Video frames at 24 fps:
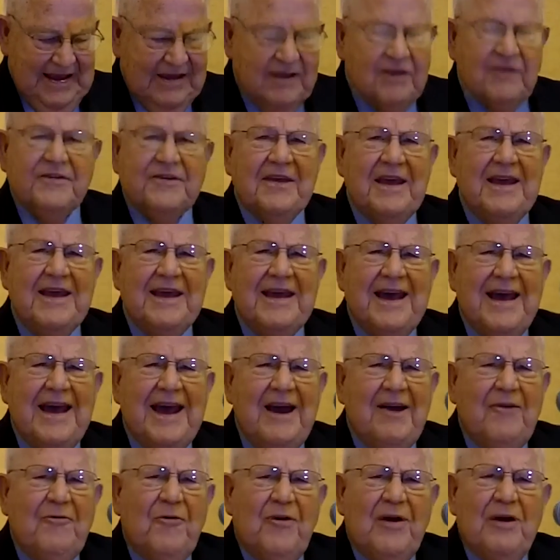You see,
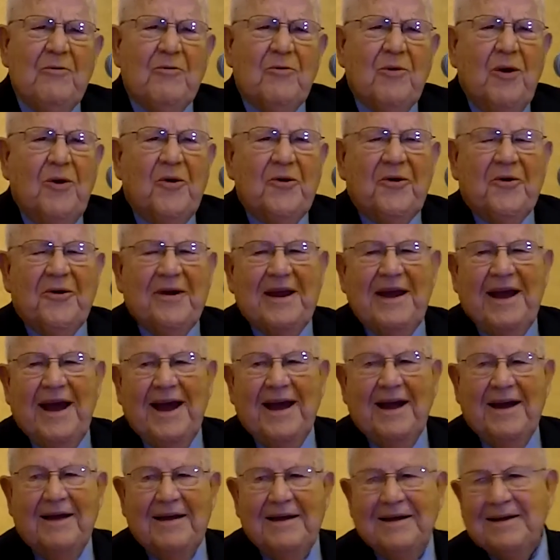every Rotary
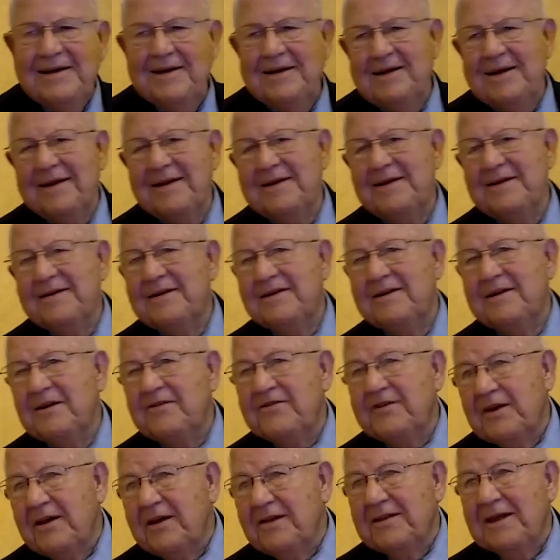act.
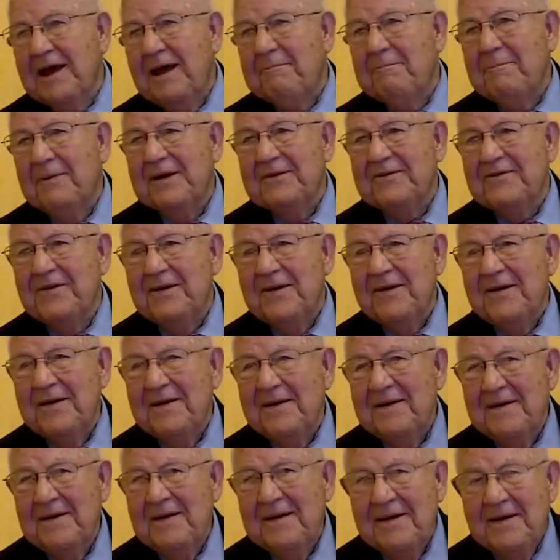Did you get that picture?
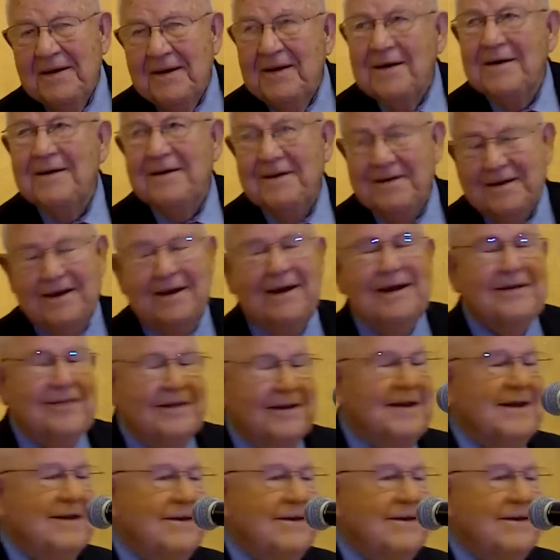Okay.